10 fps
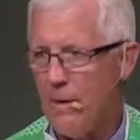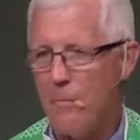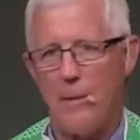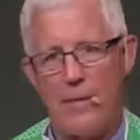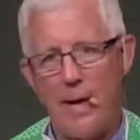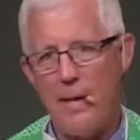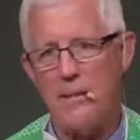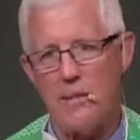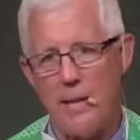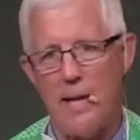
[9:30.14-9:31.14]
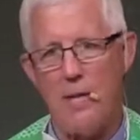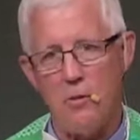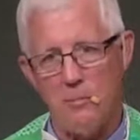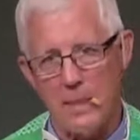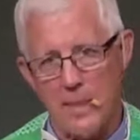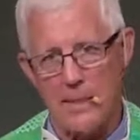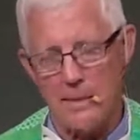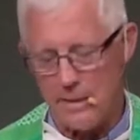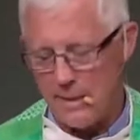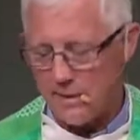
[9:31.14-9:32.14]
But that is not
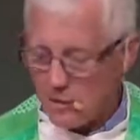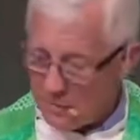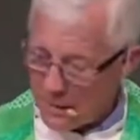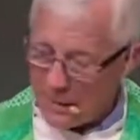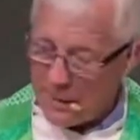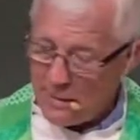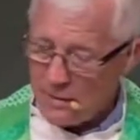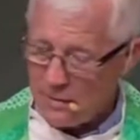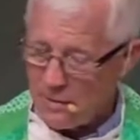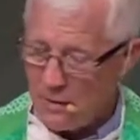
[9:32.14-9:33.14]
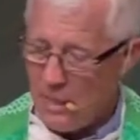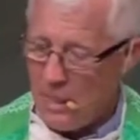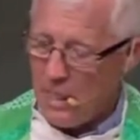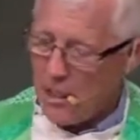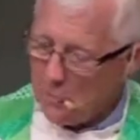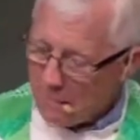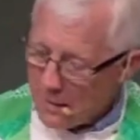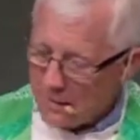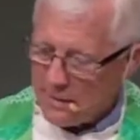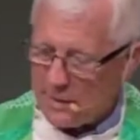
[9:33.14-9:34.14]
humility. That's humiliation.
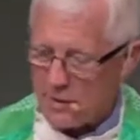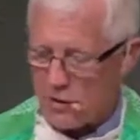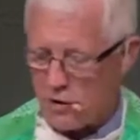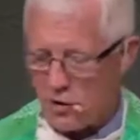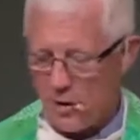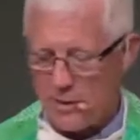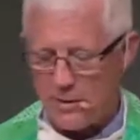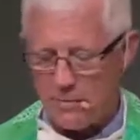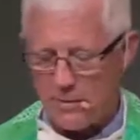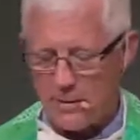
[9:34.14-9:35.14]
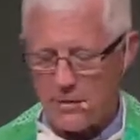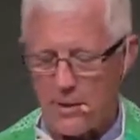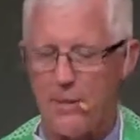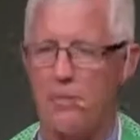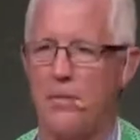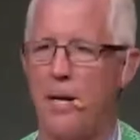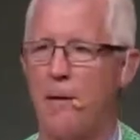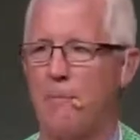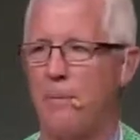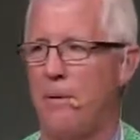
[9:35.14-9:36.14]
Humility is a choice that builds others
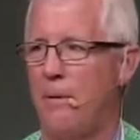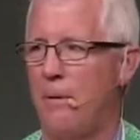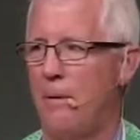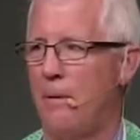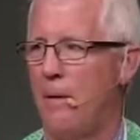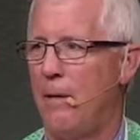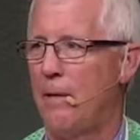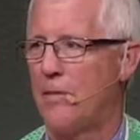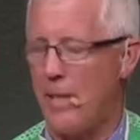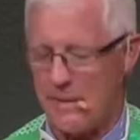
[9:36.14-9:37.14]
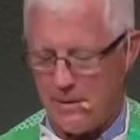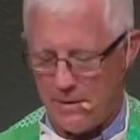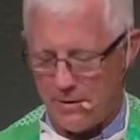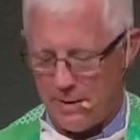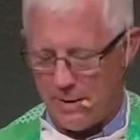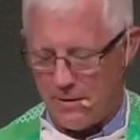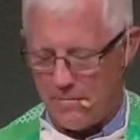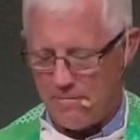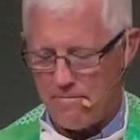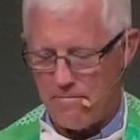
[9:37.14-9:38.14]
up and does not tear down.
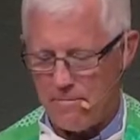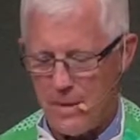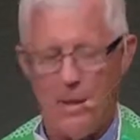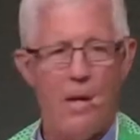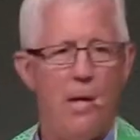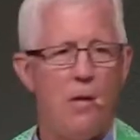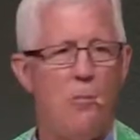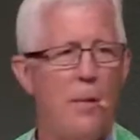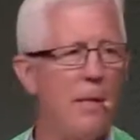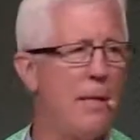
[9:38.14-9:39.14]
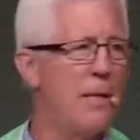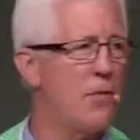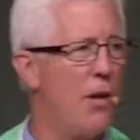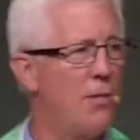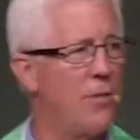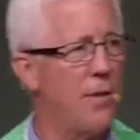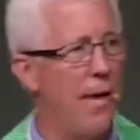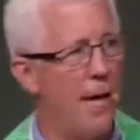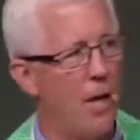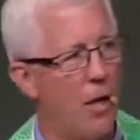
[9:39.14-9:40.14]
Humility is also
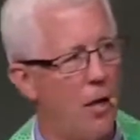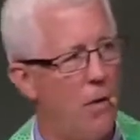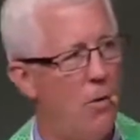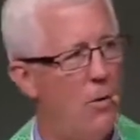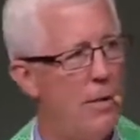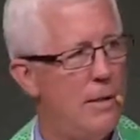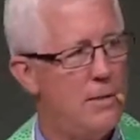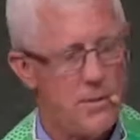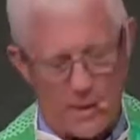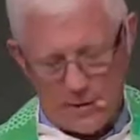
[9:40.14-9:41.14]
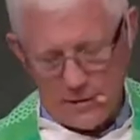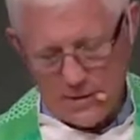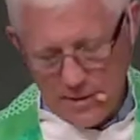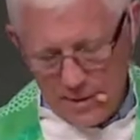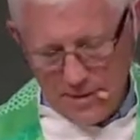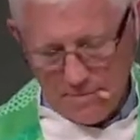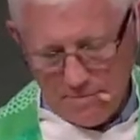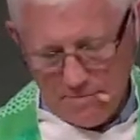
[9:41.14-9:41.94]
not low self-esteem.